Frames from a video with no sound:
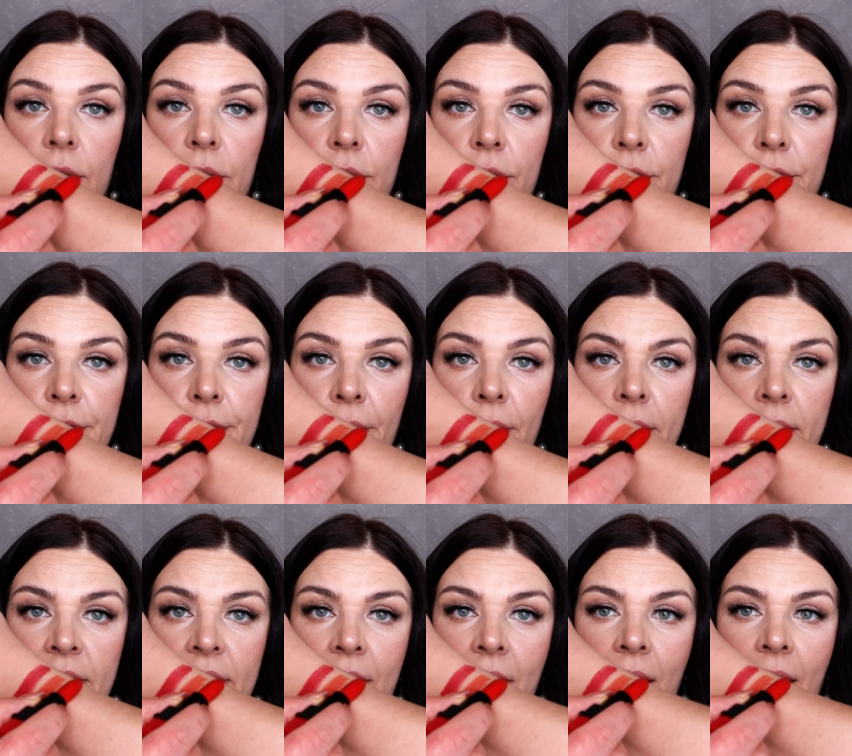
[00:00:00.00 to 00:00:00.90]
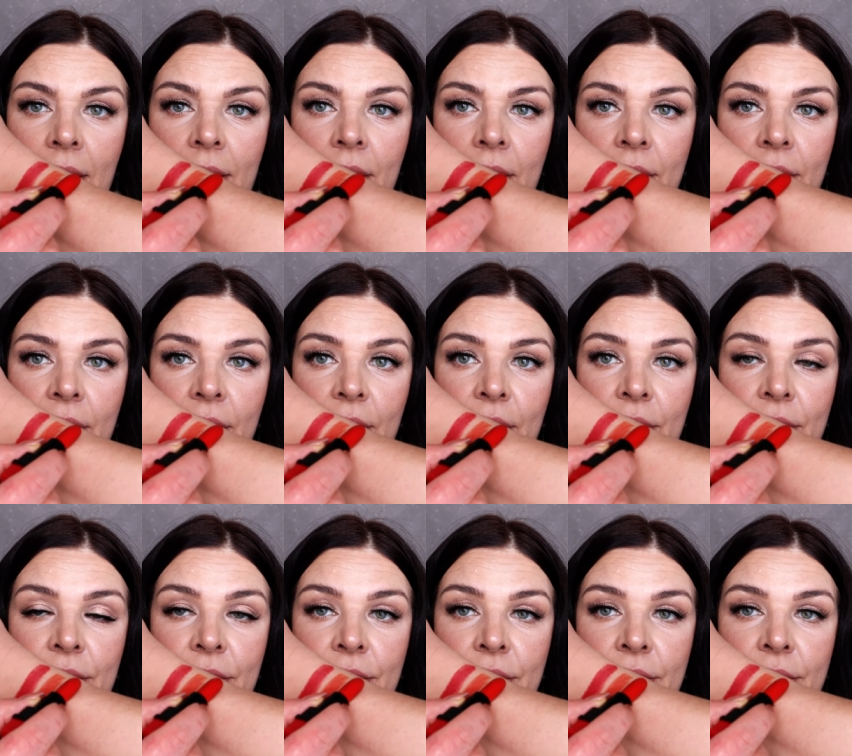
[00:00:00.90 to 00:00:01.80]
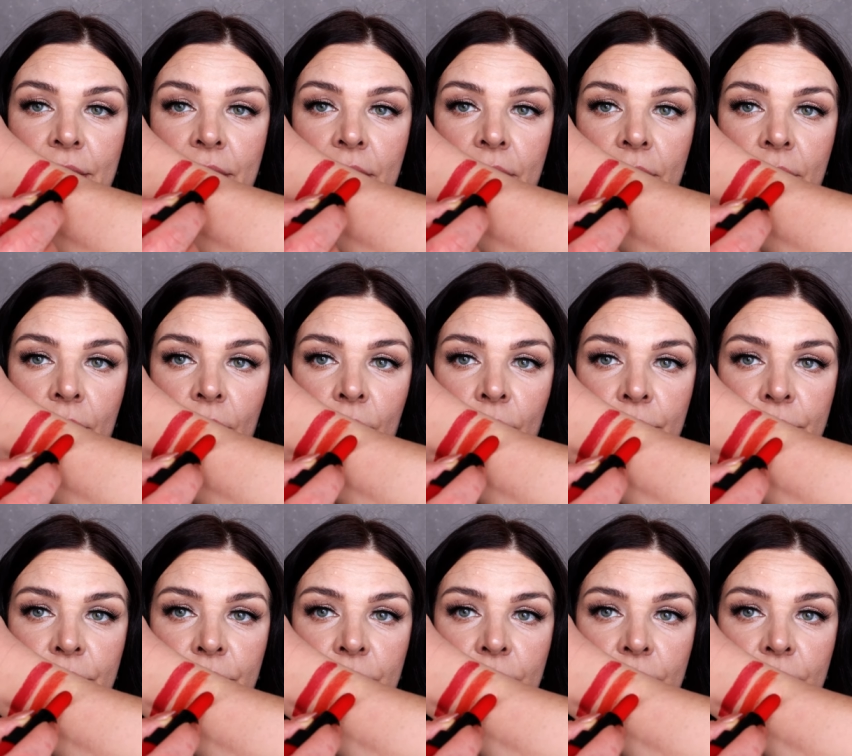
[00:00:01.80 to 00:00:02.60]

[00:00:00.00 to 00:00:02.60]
Third color is zero